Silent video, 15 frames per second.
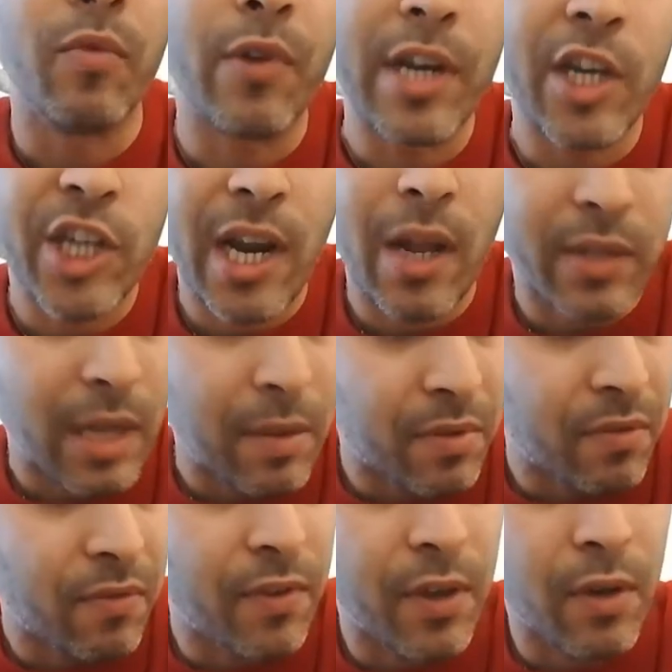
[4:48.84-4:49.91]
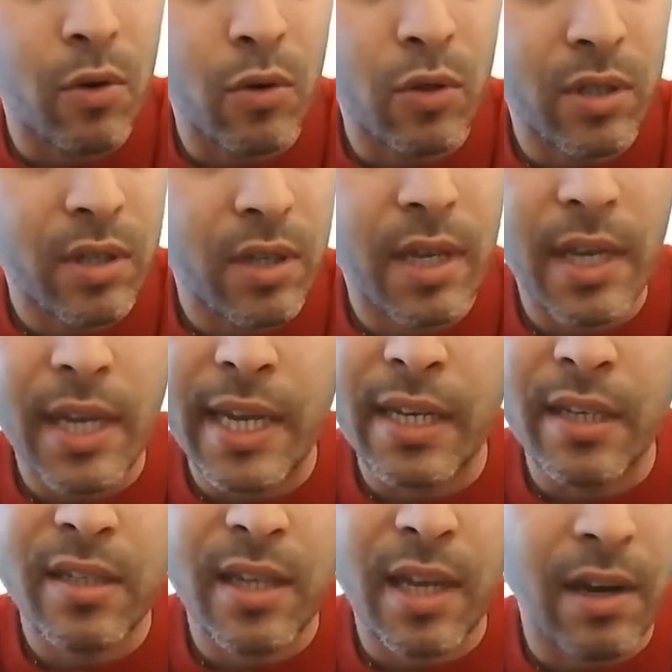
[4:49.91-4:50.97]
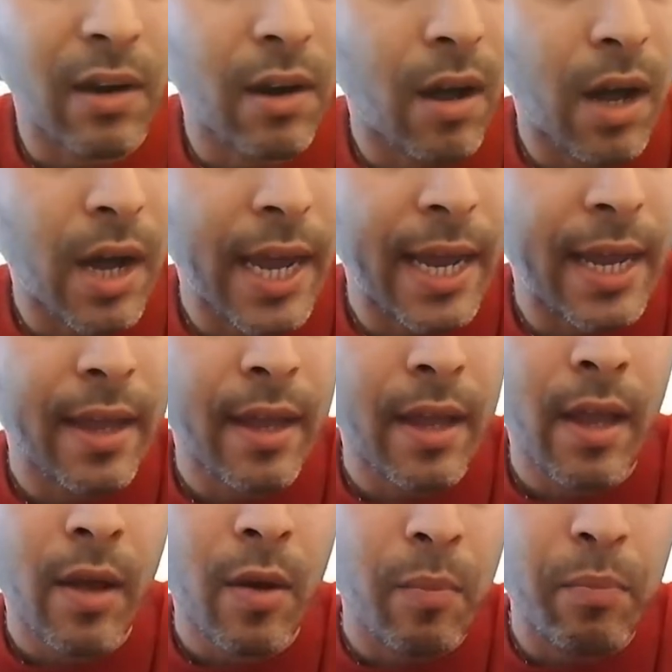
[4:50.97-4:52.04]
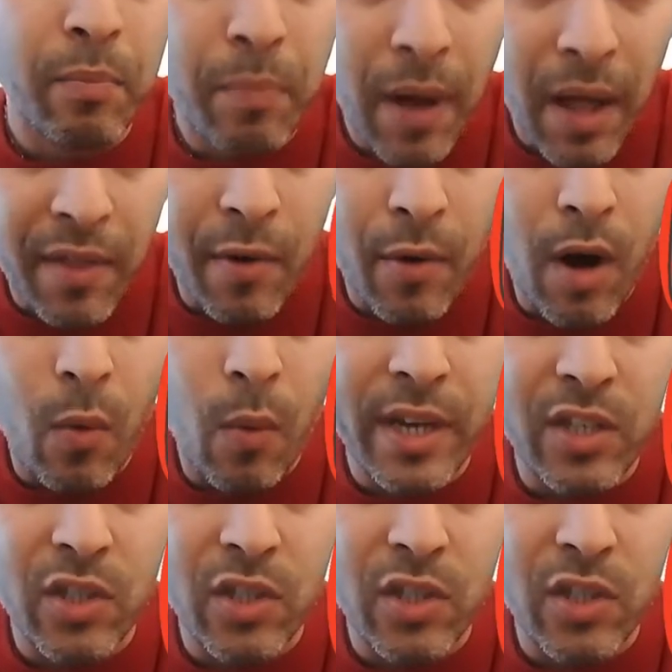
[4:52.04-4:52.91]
really shallow depth of field in sunlight, but there are ways